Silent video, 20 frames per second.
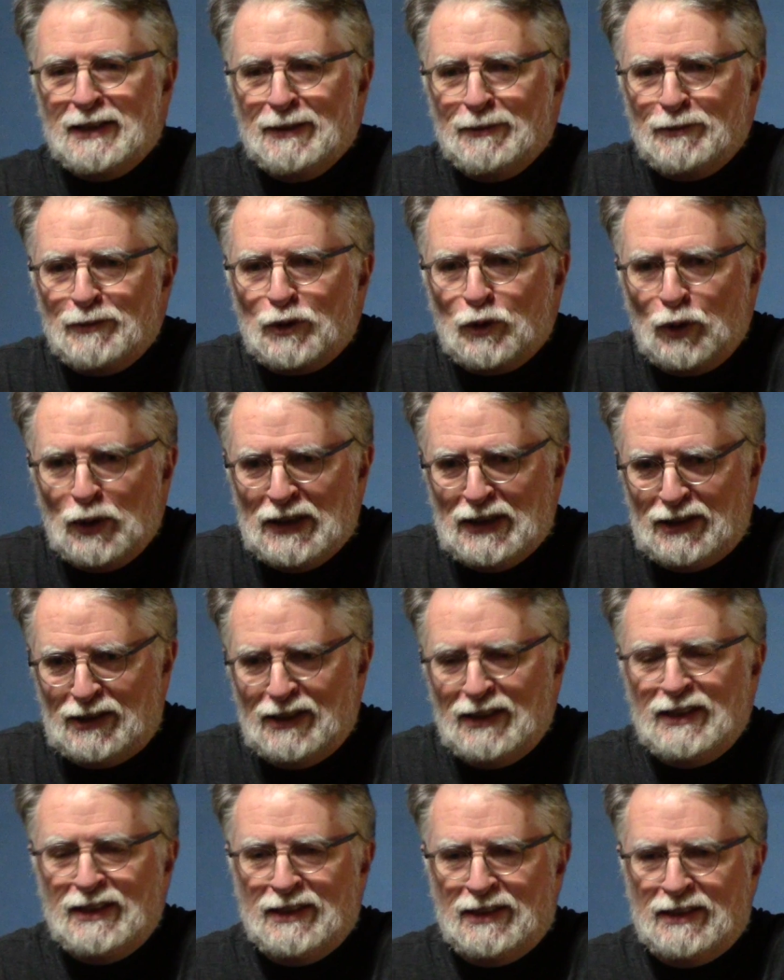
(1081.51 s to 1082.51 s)
him
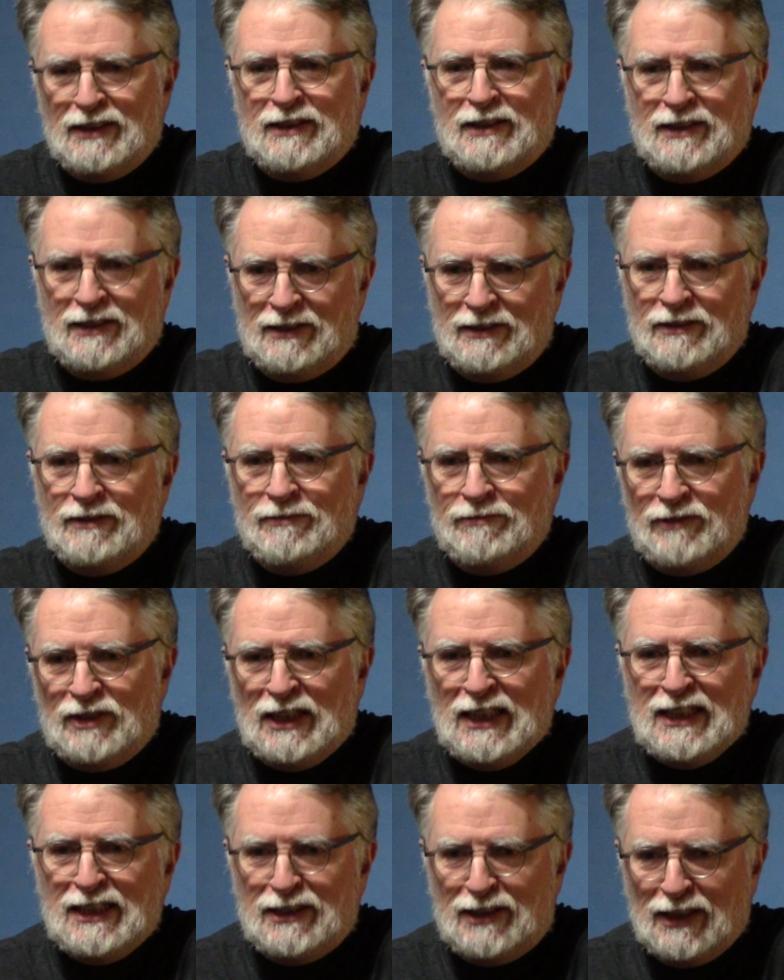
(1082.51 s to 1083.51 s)
queasy in a
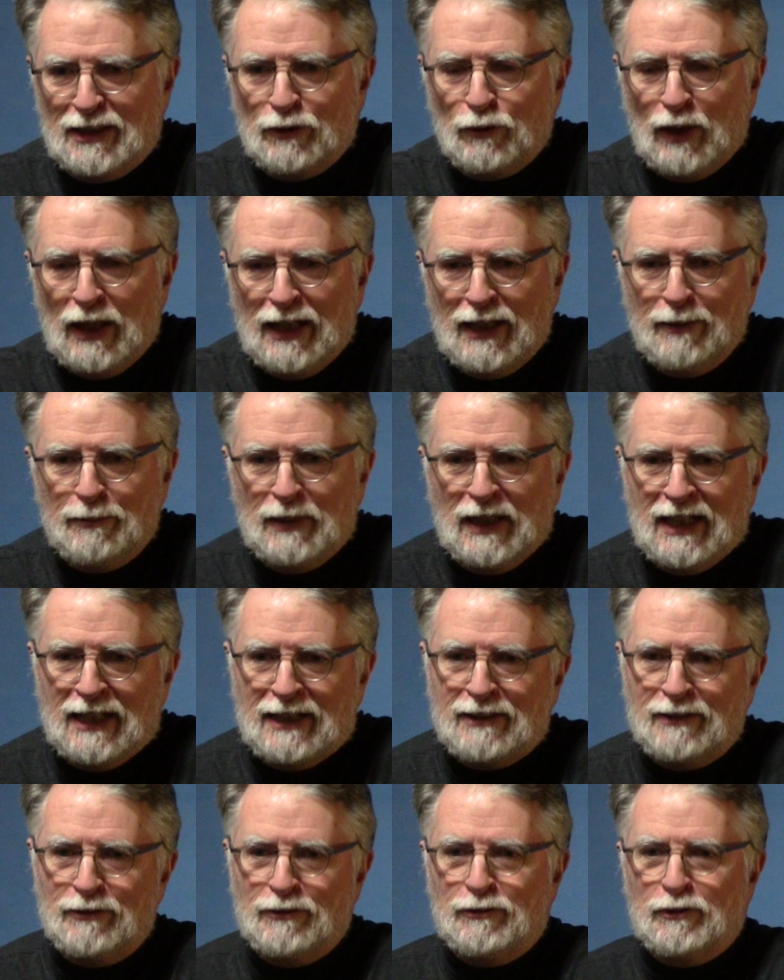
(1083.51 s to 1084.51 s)
teasing way,
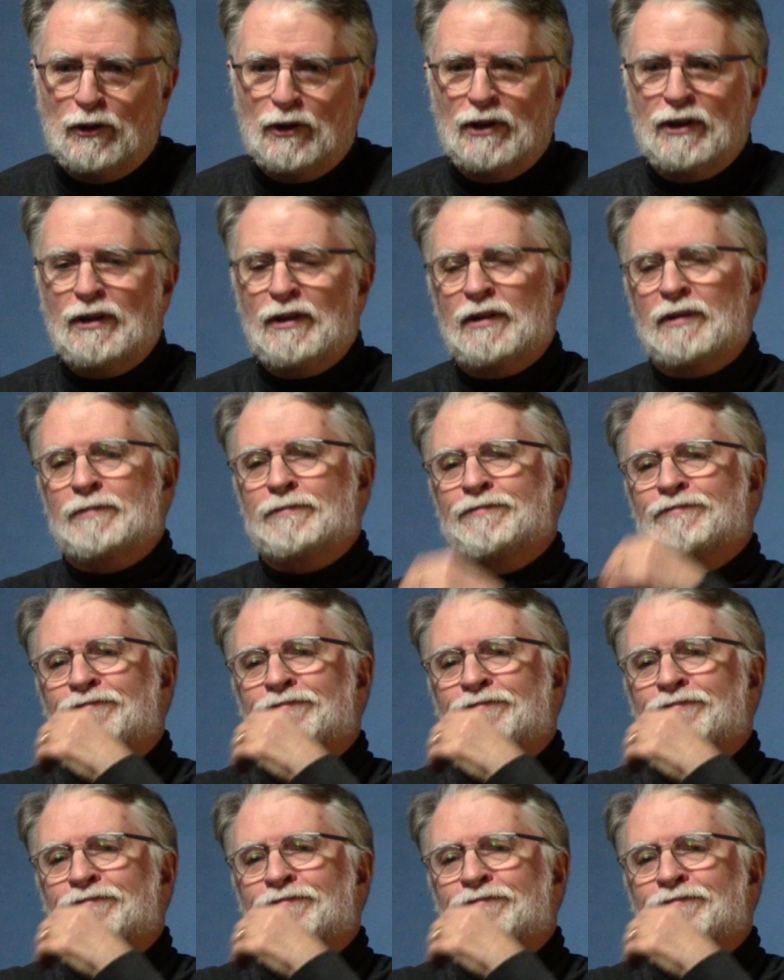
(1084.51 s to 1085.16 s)
back and forth.